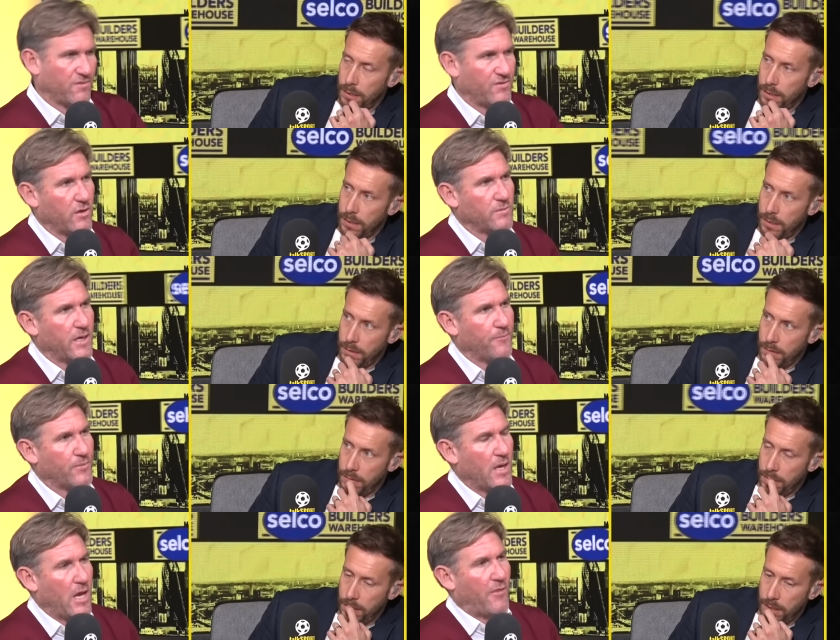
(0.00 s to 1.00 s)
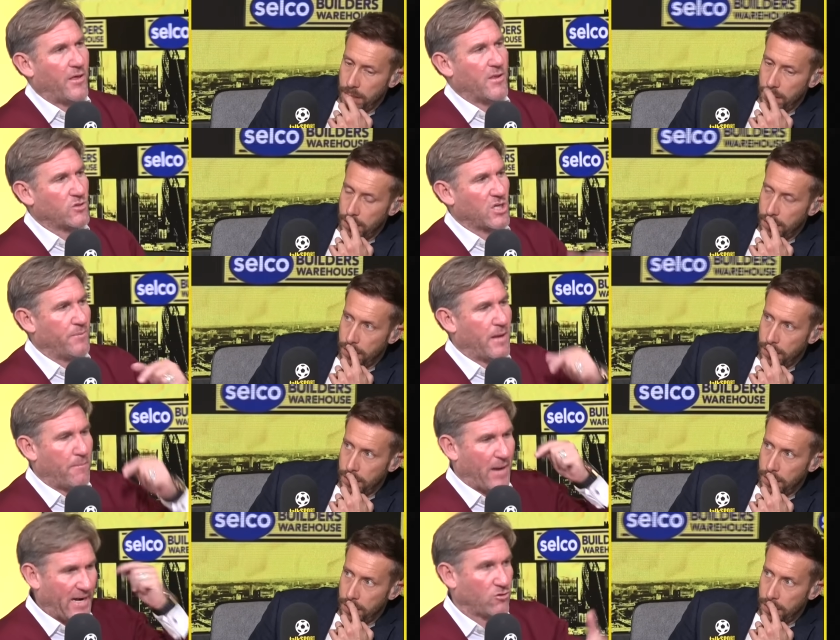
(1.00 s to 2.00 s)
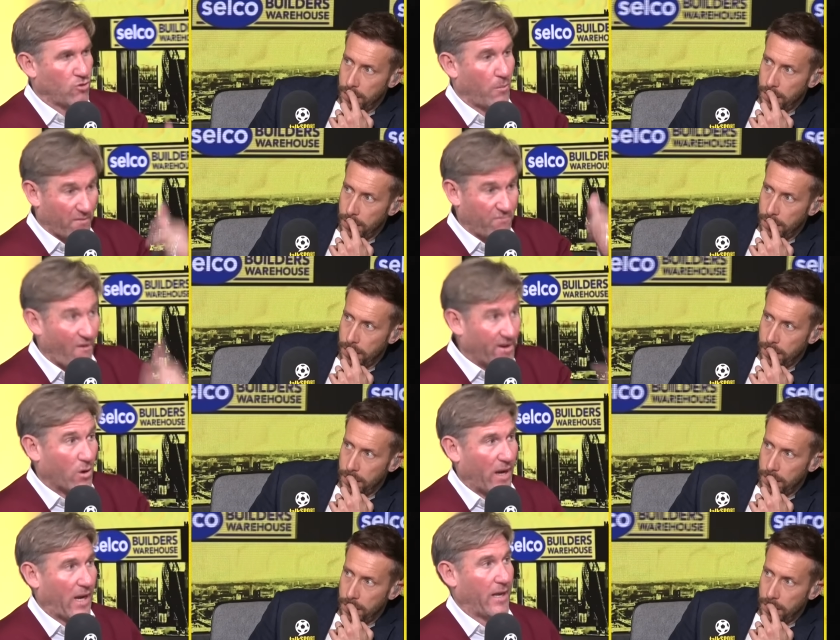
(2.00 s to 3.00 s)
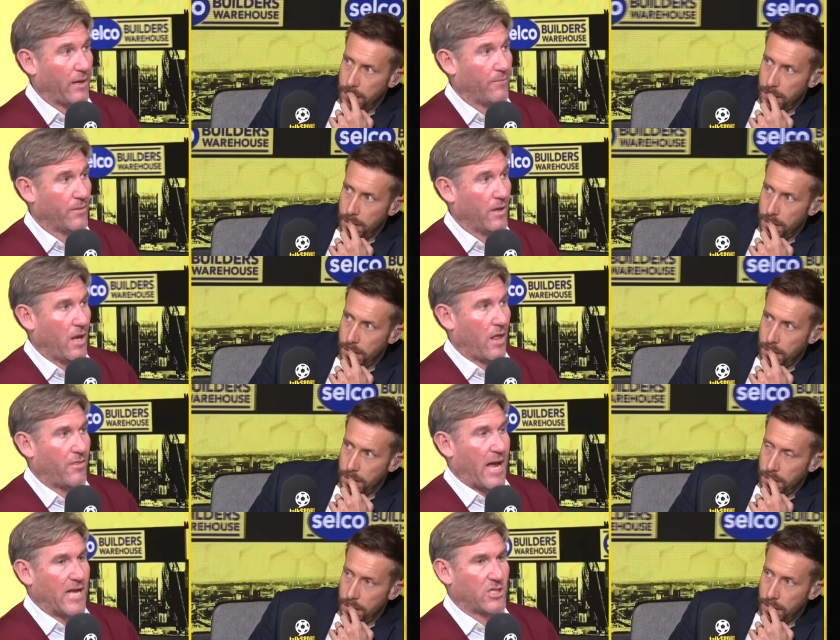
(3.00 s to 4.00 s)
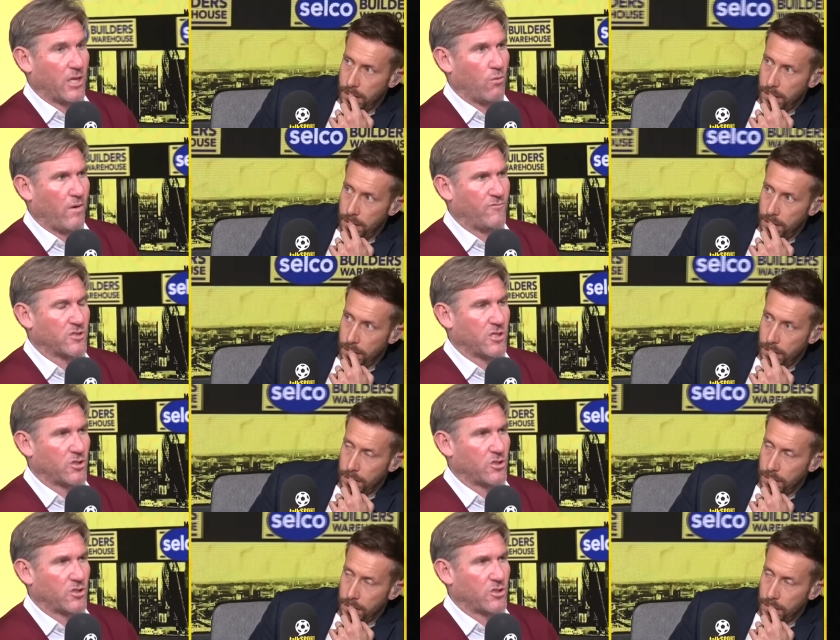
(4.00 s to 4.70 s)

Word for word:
Speaker 1: confirmed it, that there was going to be a penny drop very quickly, that actually we've just